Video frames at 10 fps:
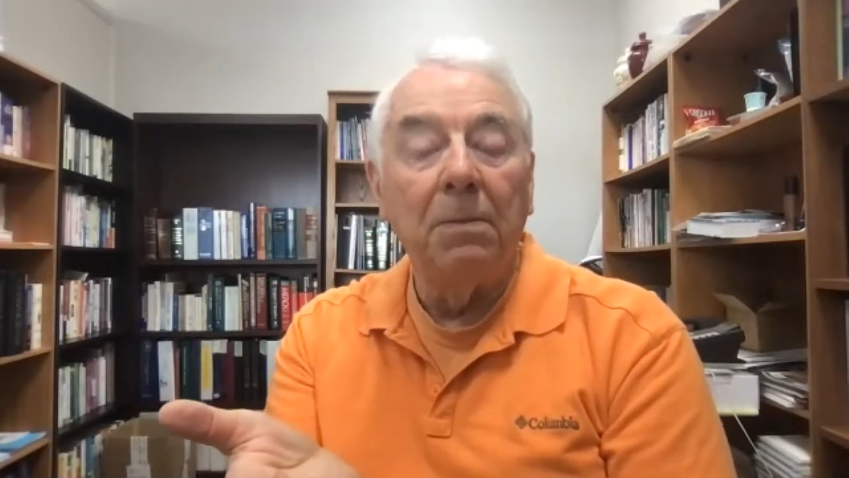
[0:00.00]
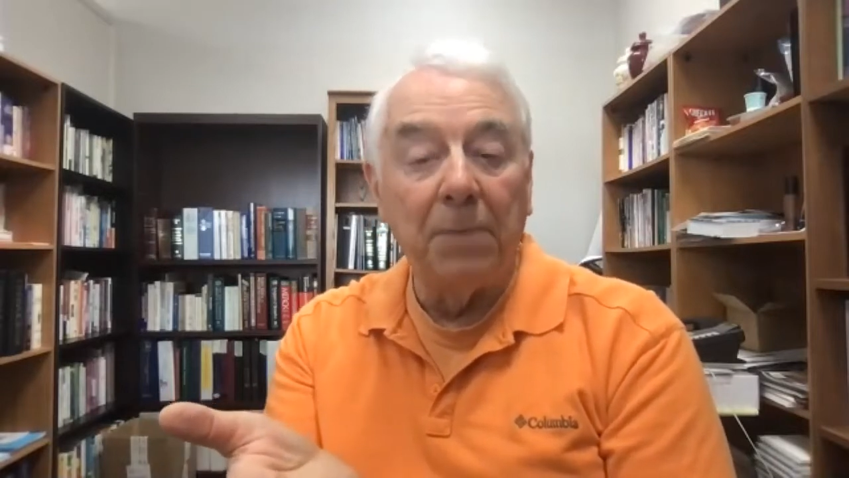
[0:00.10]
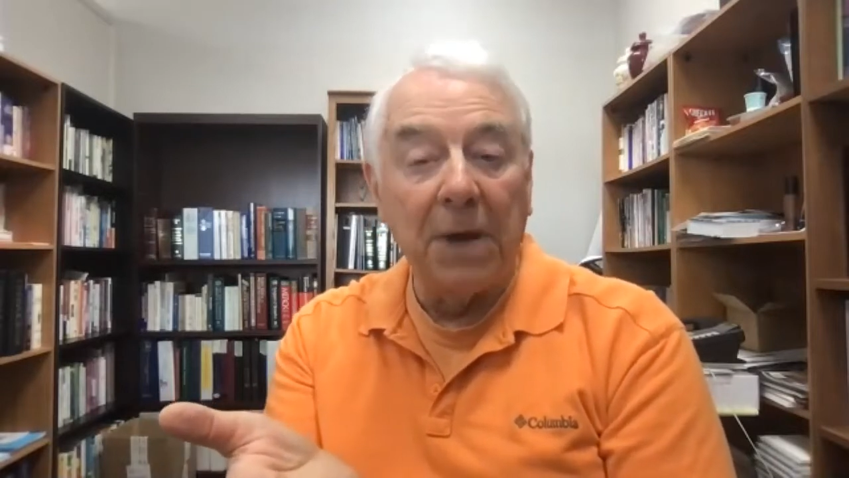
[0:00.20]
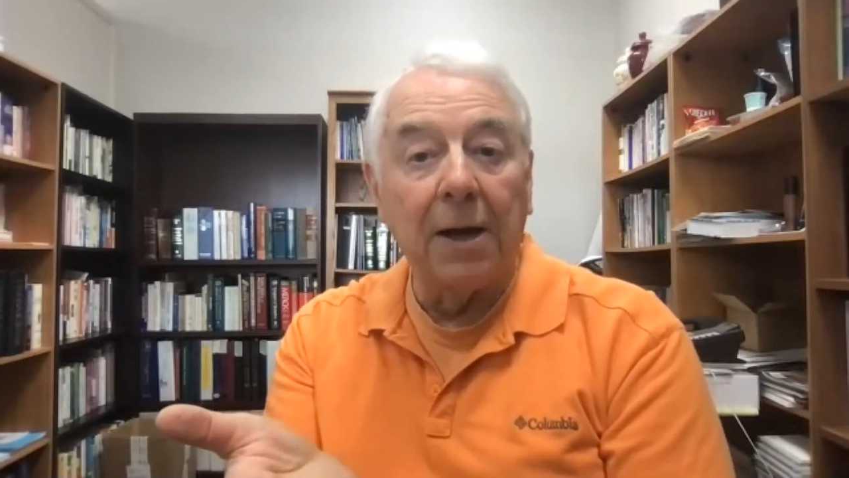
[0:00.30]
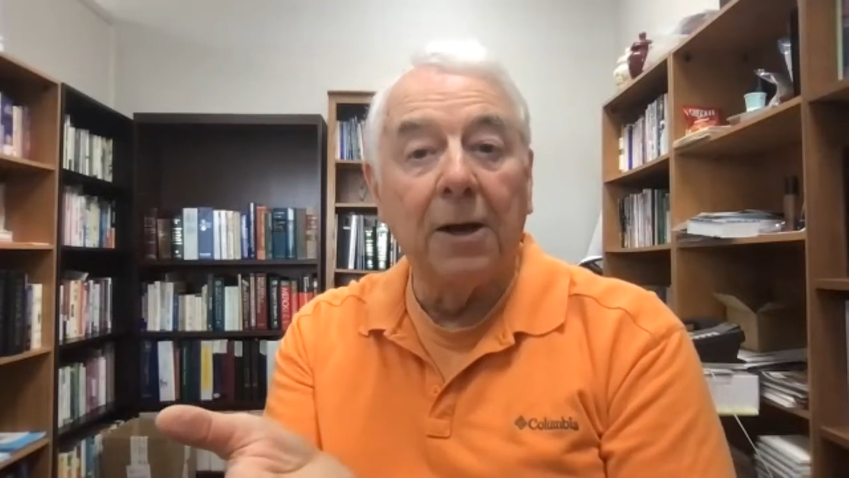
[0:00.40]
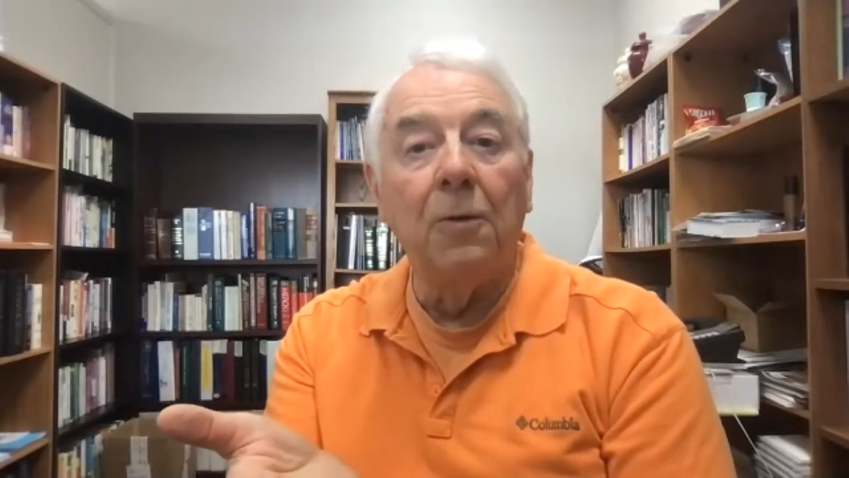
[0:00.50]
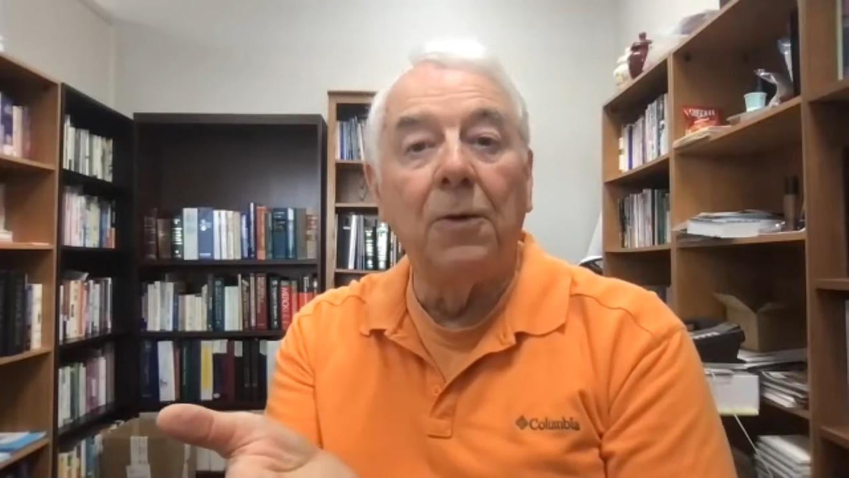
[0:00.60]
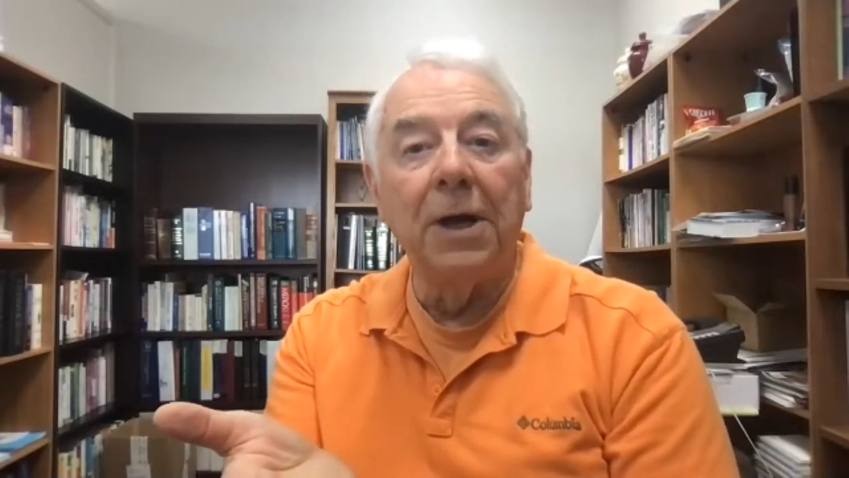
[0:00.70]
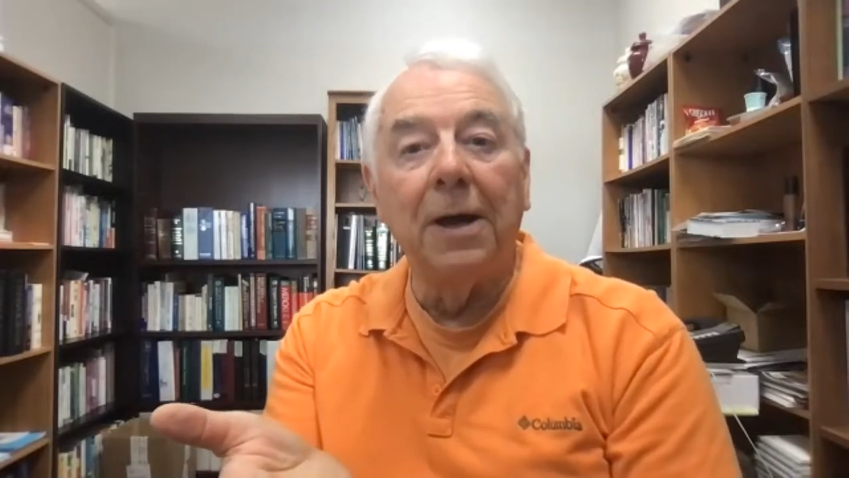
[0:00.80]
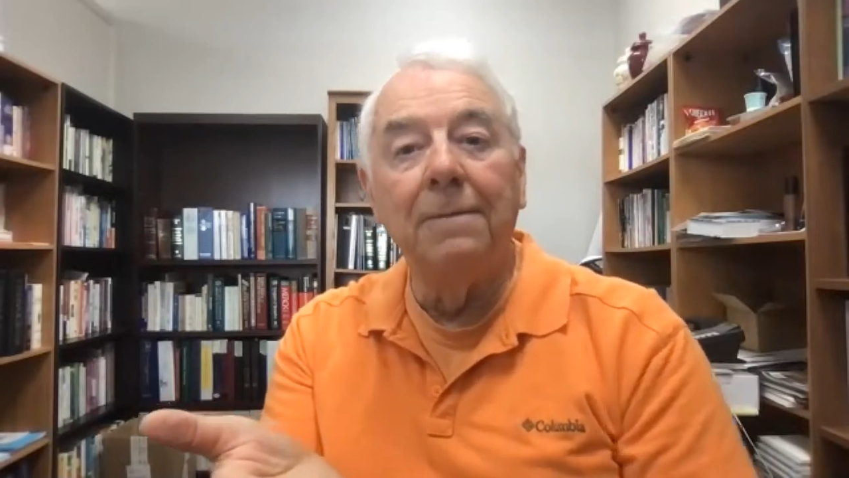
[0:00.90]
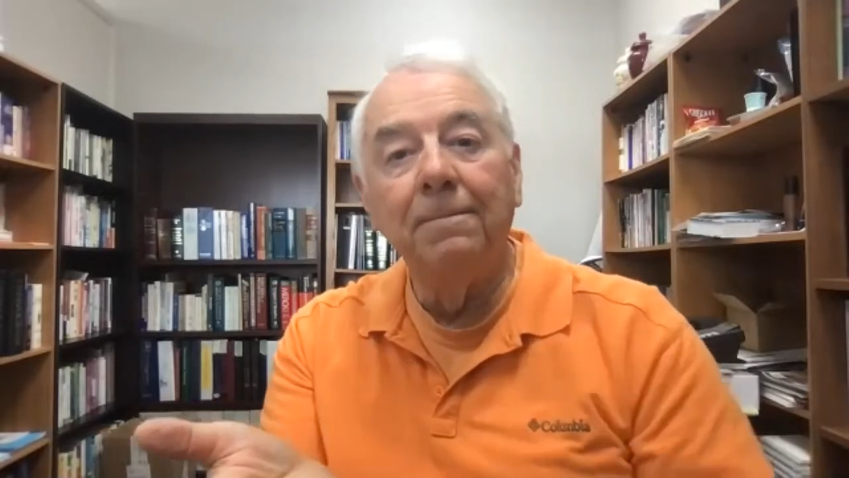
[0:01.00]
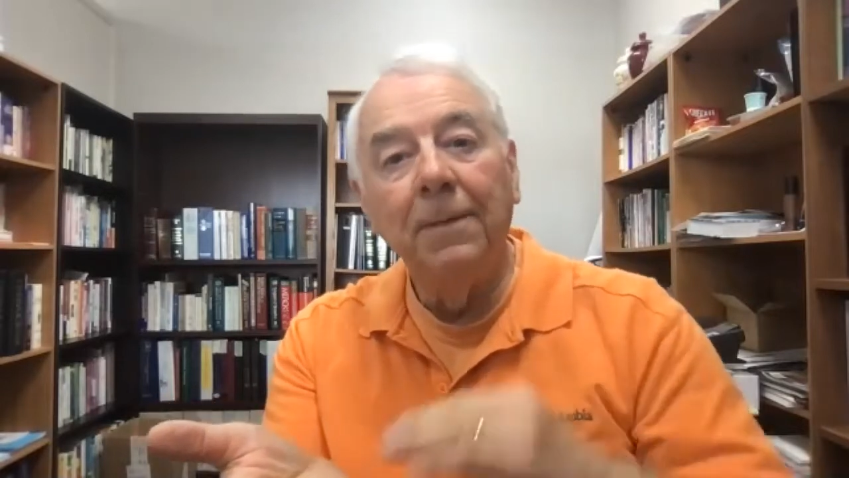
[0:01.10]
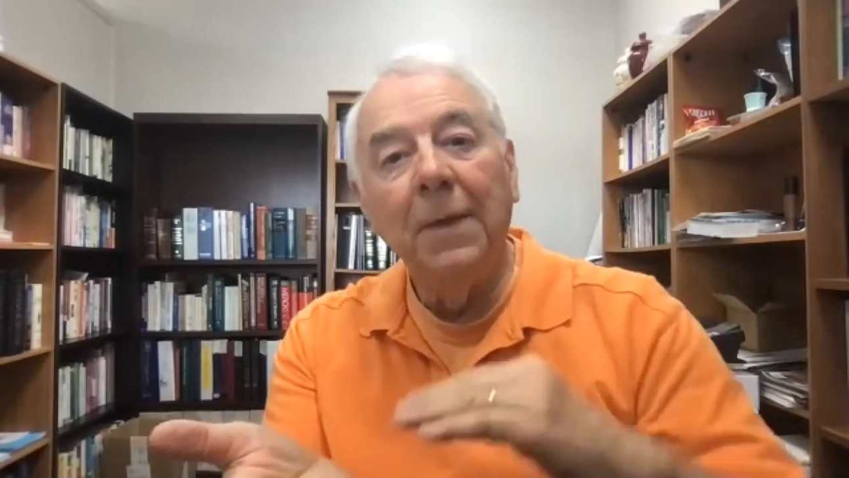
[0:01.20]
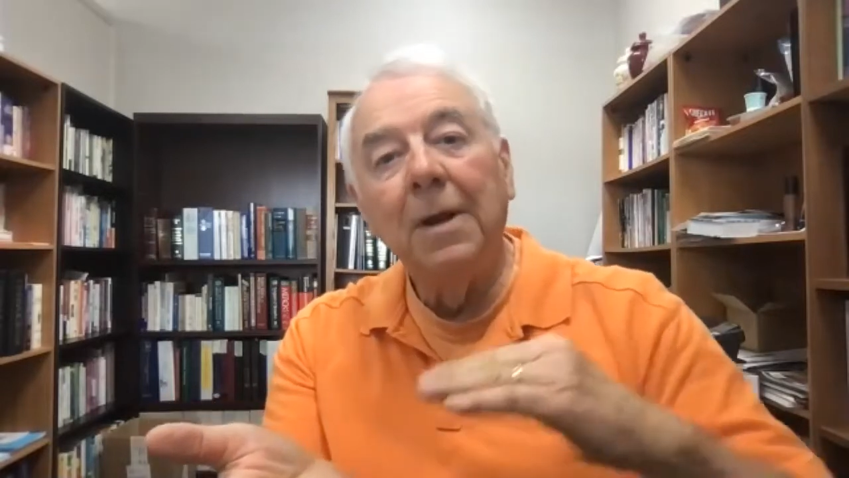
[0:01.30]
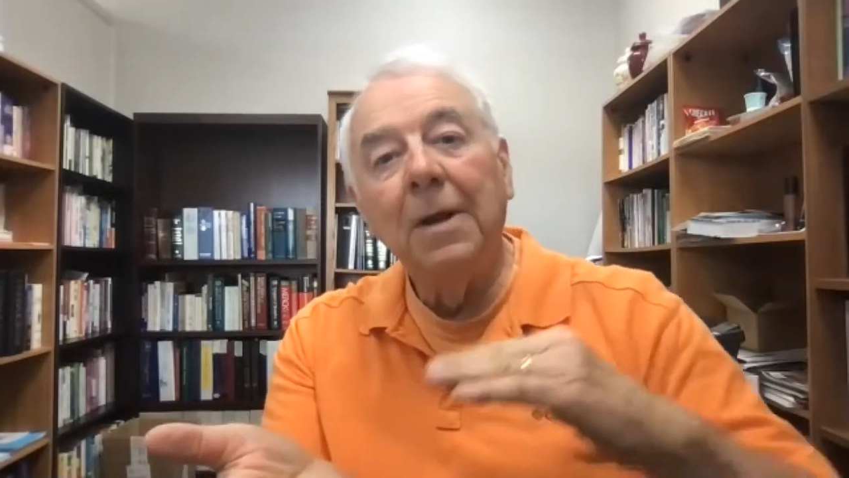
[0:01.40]
Patagonia,
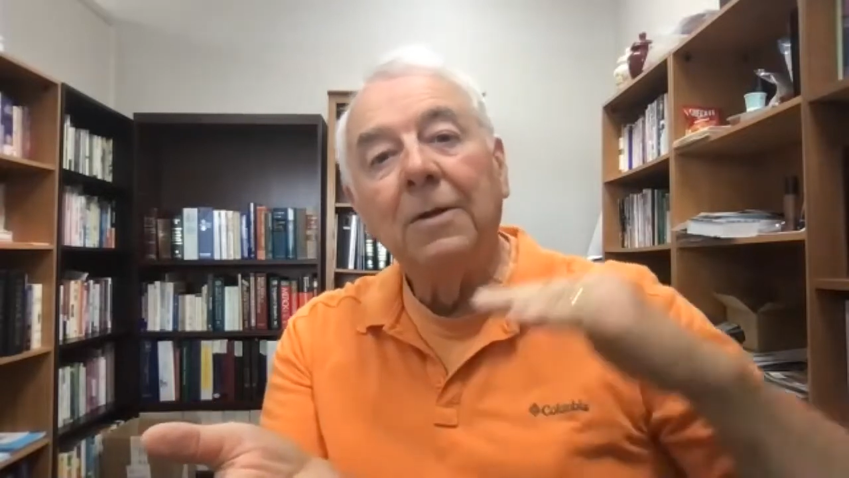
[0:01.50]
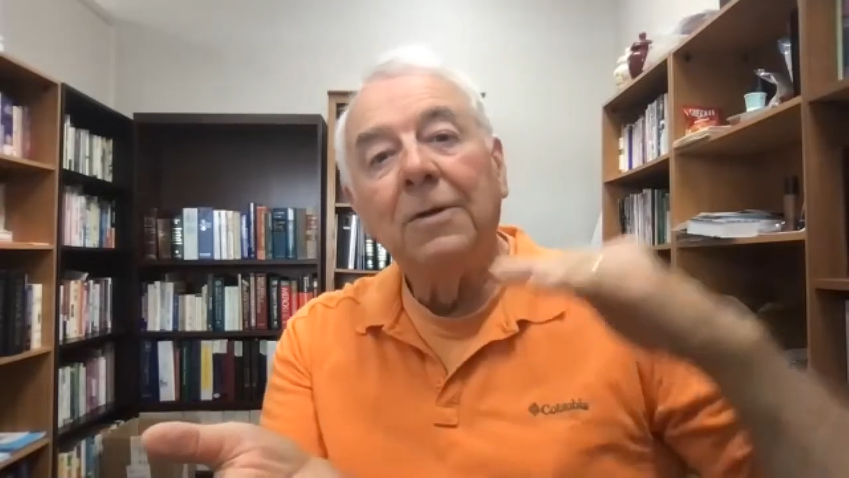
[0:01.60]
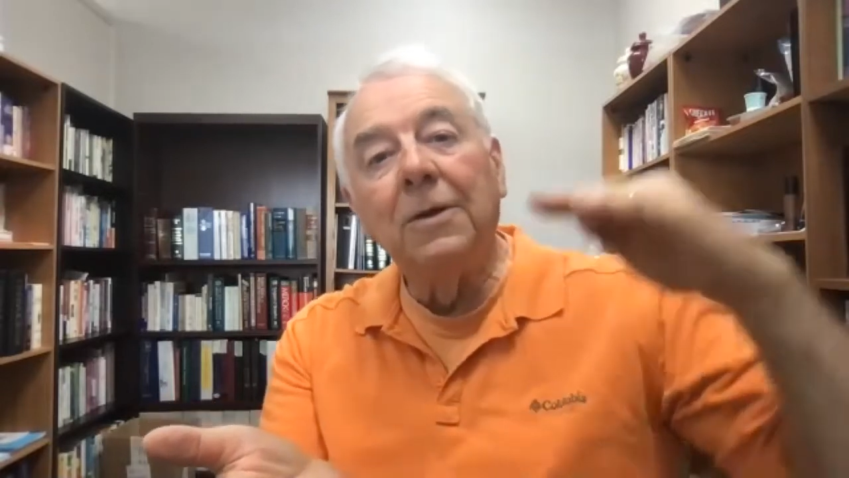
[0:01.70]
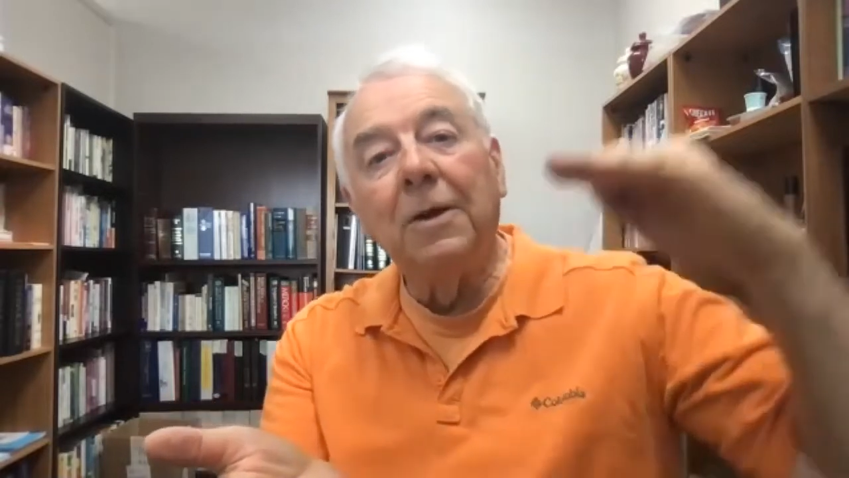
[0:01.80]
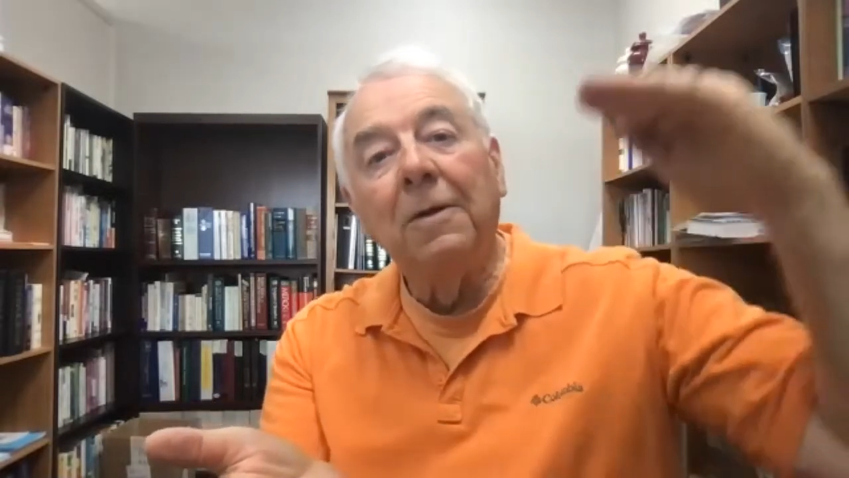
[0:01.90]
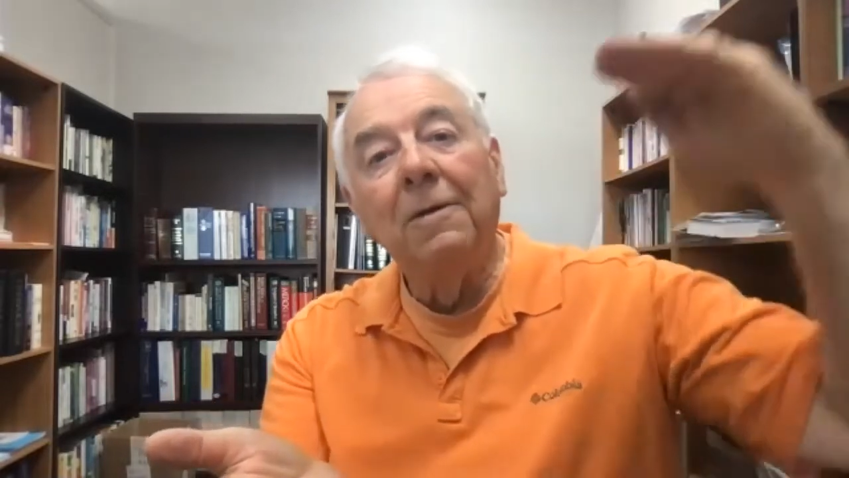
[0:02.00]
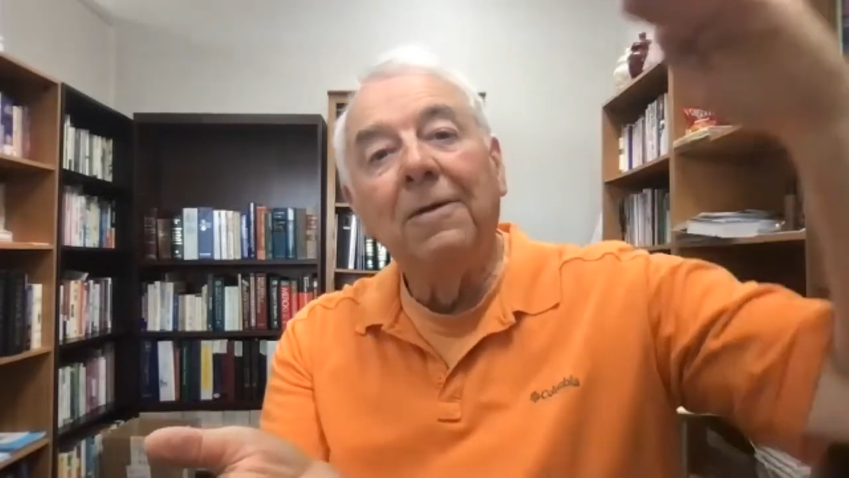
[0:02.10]
to the